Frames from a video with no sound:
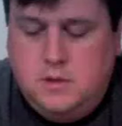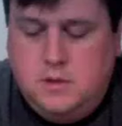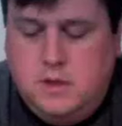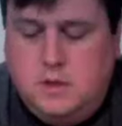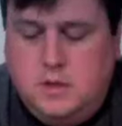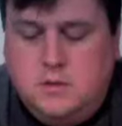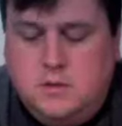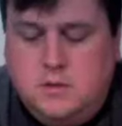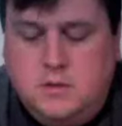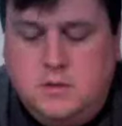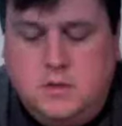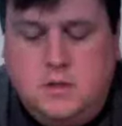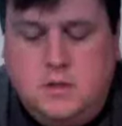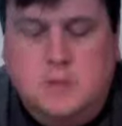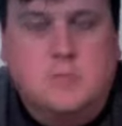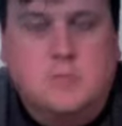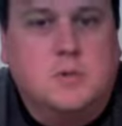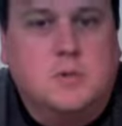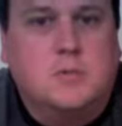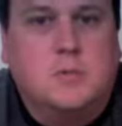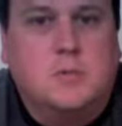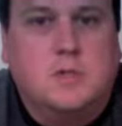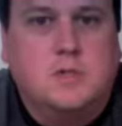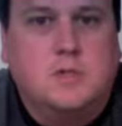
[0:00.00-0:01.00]
Hey, today I'm
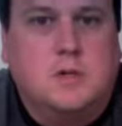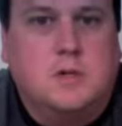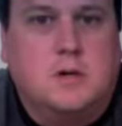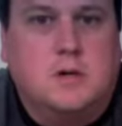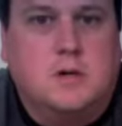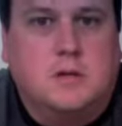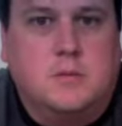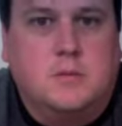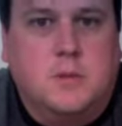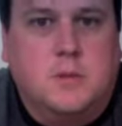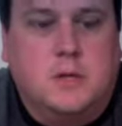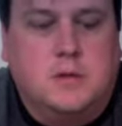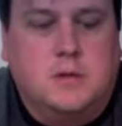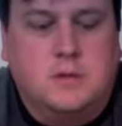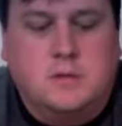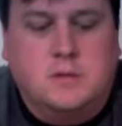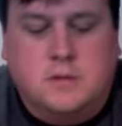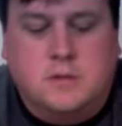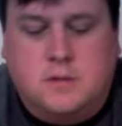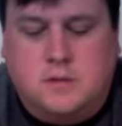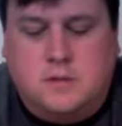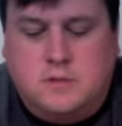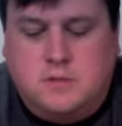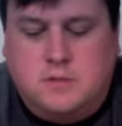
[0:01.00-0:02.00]
going to be talking about
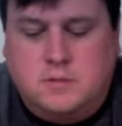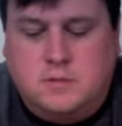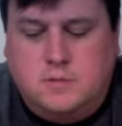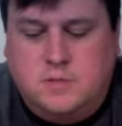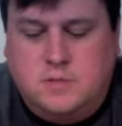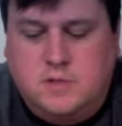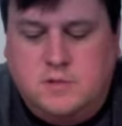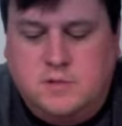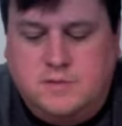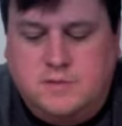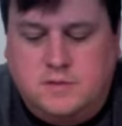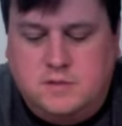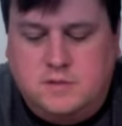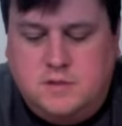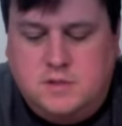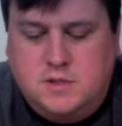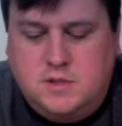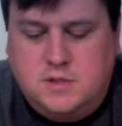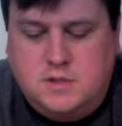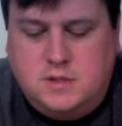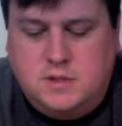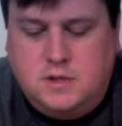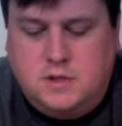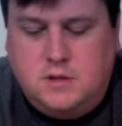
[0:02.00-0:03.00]
some different
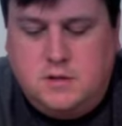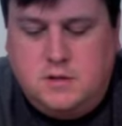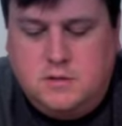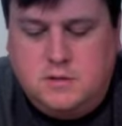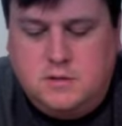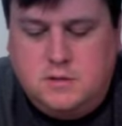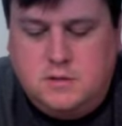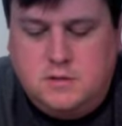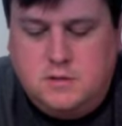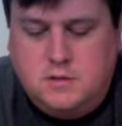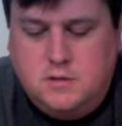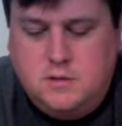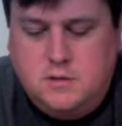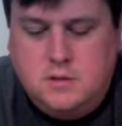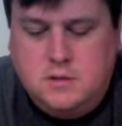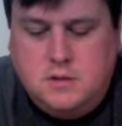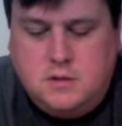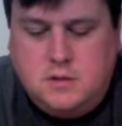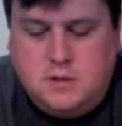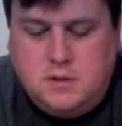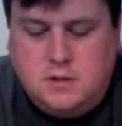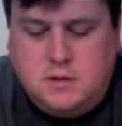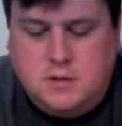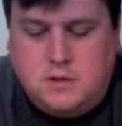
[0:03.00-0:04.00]
stickers
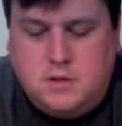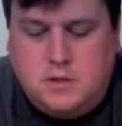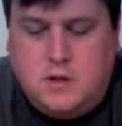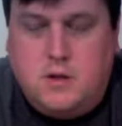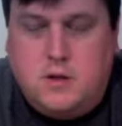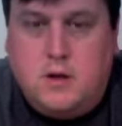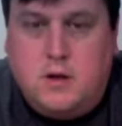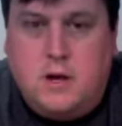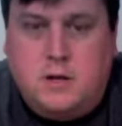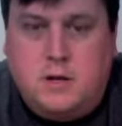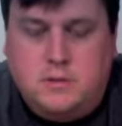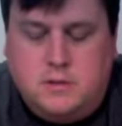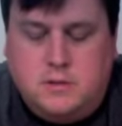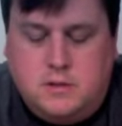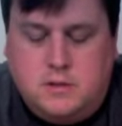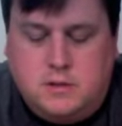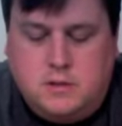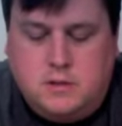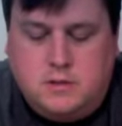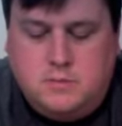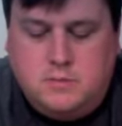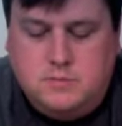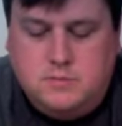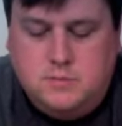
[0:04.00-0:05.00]
that are out
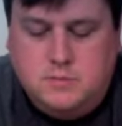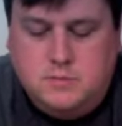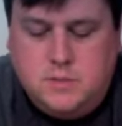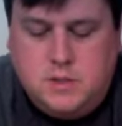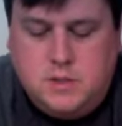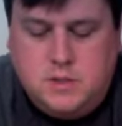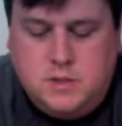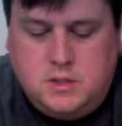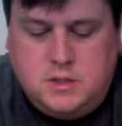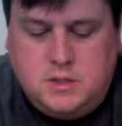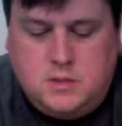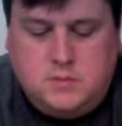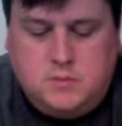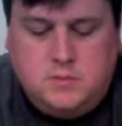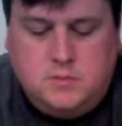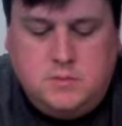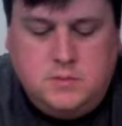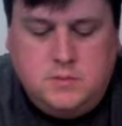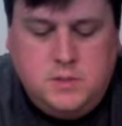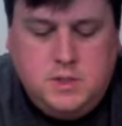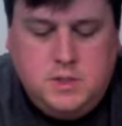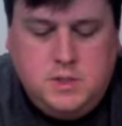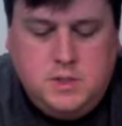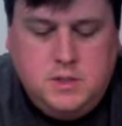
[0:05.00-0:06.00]
there.
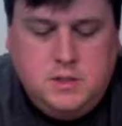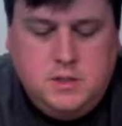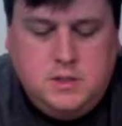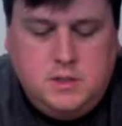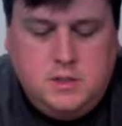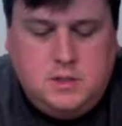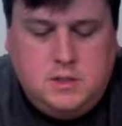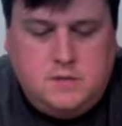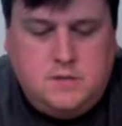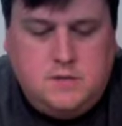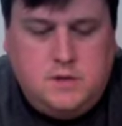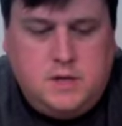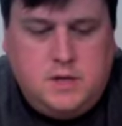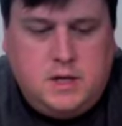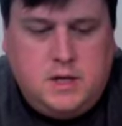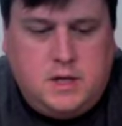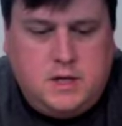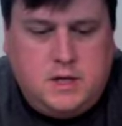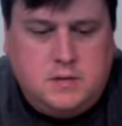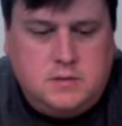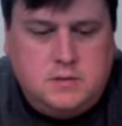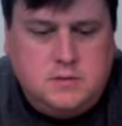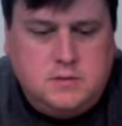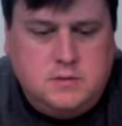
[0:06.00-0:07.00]
I've
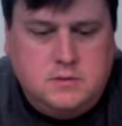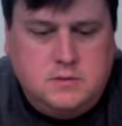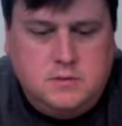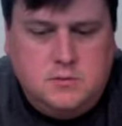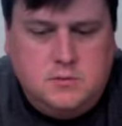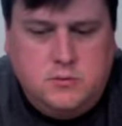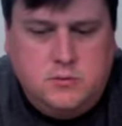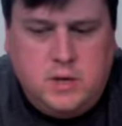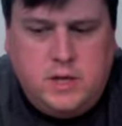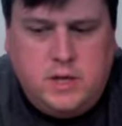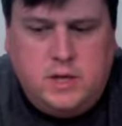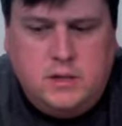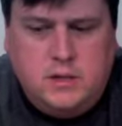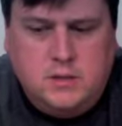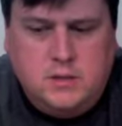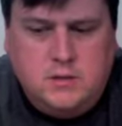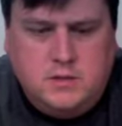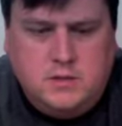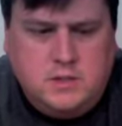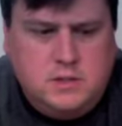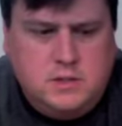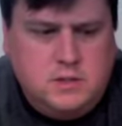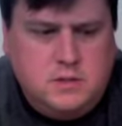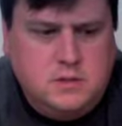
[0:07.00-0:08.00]
got regular
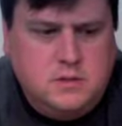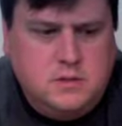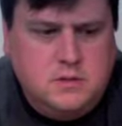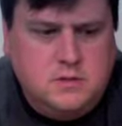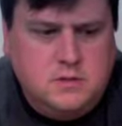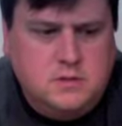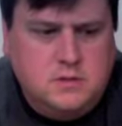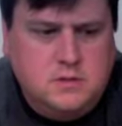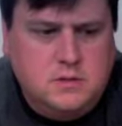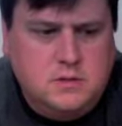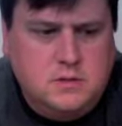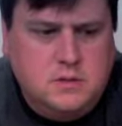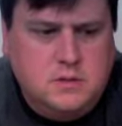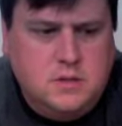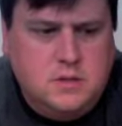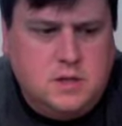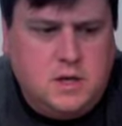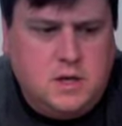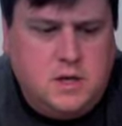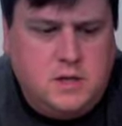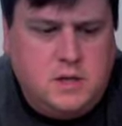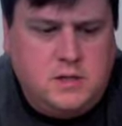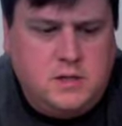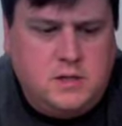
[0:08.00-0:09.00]
stickers, the
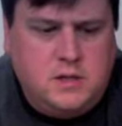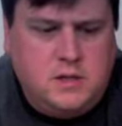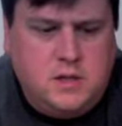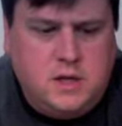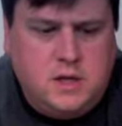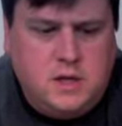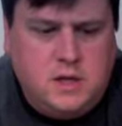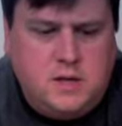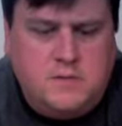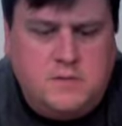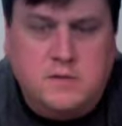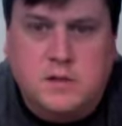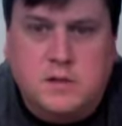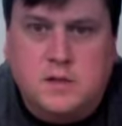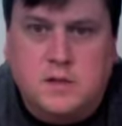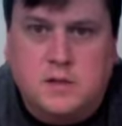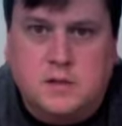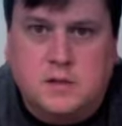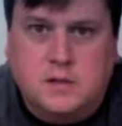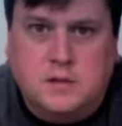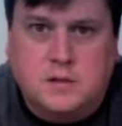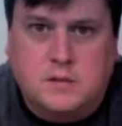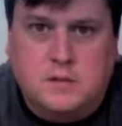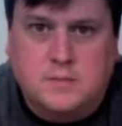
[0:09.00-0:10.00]
kind that have like
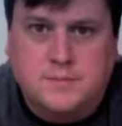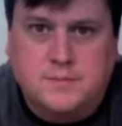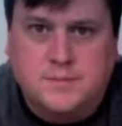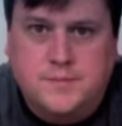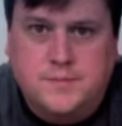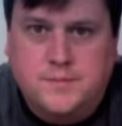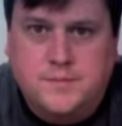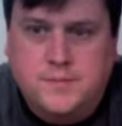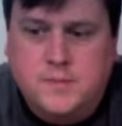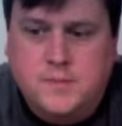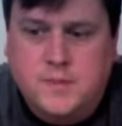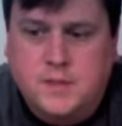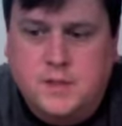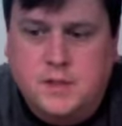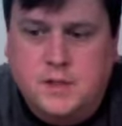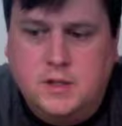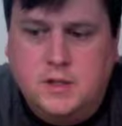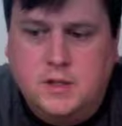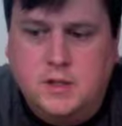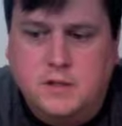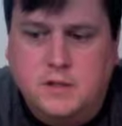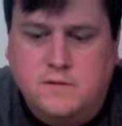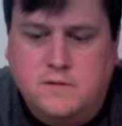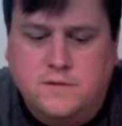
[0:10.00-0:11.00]
a
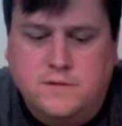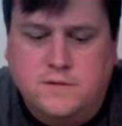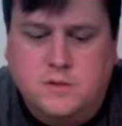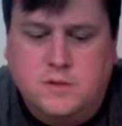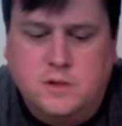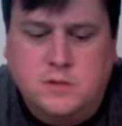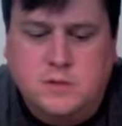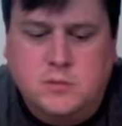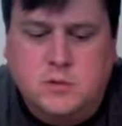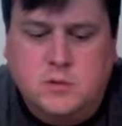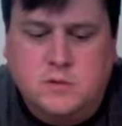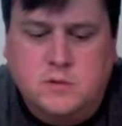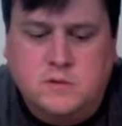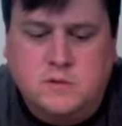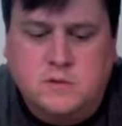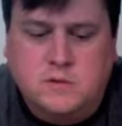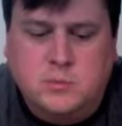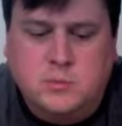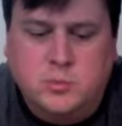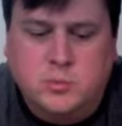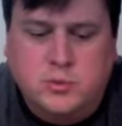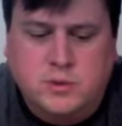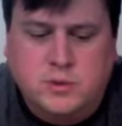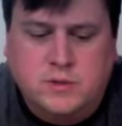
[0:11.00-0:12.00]
clear film over
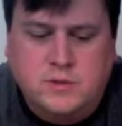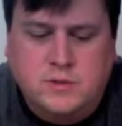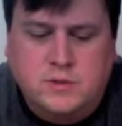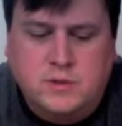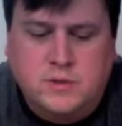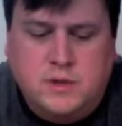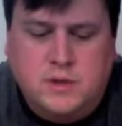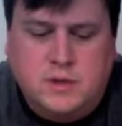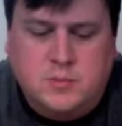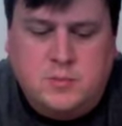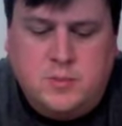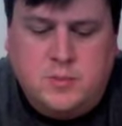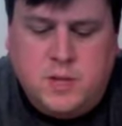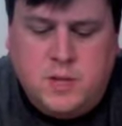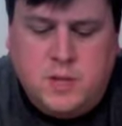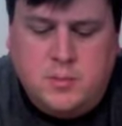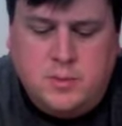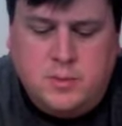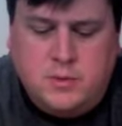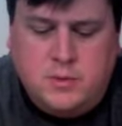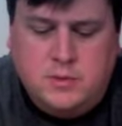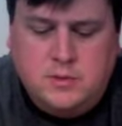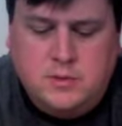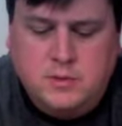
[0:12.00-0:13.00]
printed on
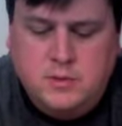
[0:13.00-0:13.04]
paper,